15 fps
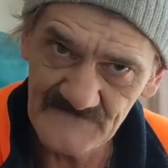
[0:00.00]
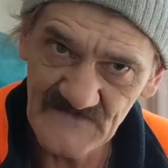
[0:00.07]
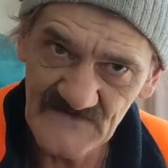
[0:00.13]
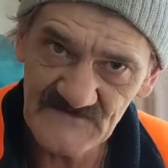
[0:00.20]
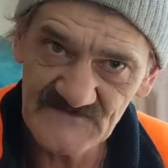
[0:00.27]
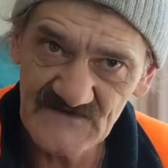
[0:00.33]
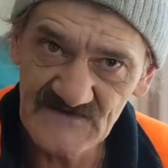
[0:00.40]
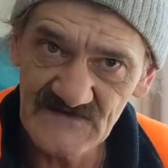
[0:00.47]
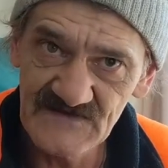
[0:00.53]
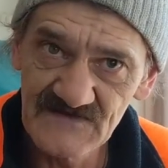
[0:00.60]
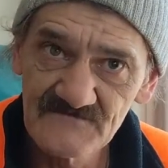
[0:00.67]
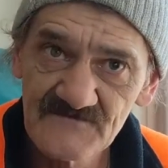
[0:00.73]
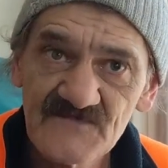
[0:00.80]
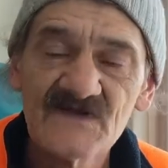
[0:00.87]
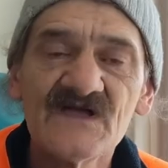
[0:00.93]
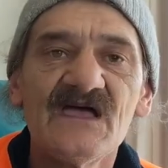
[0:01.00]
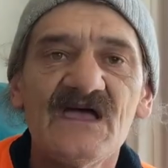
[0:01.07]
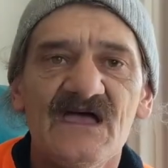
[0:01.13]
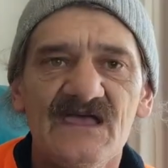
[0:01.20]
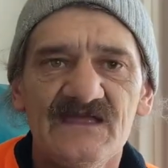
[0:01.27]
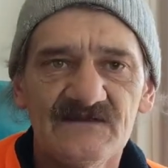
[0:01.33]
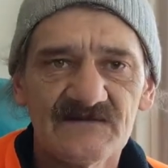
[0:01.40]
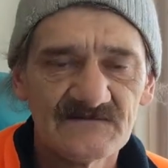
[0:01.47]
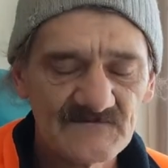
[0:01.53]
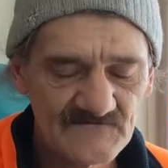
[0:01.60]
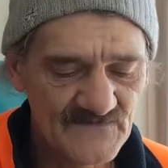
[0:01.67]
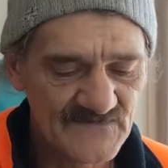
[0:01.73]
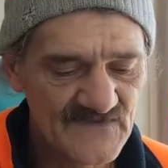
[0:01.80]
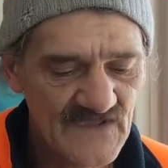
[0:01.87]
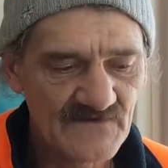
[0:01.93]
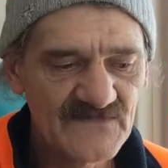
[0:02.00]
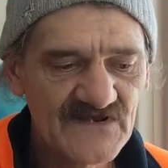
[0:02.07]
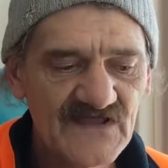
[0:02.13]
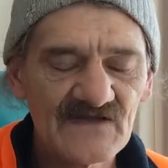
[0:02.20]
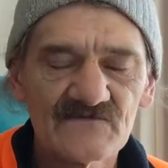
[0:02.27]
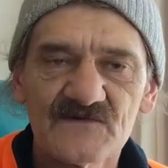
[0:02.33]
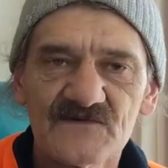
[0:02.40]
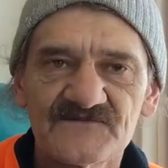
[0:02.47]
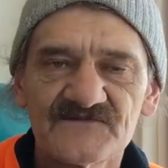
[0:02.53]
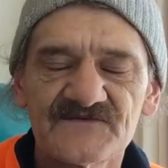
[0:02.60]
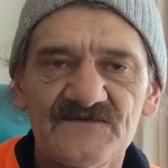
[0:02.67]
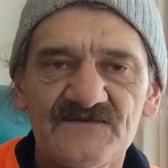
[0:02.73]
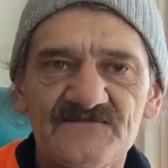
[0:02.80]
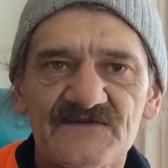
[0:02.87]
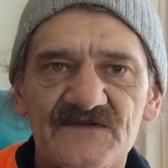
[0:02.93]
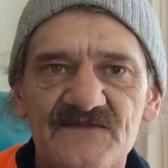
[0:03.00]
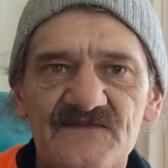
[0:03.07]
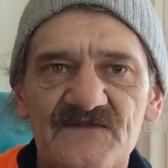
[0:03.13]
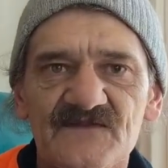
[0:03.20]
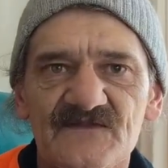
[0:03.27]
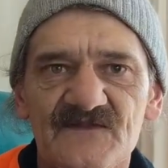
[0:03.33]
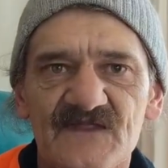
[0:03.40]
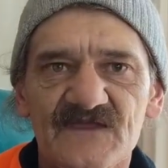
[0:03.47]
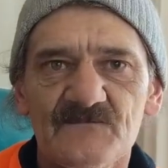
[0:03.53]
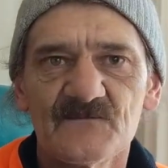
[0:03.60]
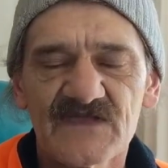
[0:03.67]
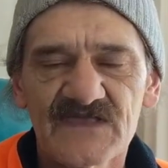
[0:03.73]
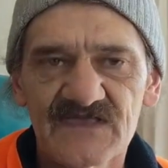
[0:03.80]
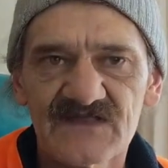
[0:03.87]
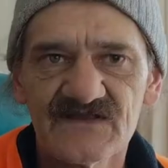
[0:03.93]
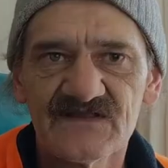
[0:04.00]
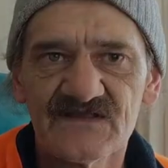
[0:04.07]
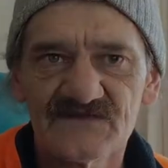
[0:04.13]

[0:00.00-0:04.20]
mixing in, and coming out with something that we can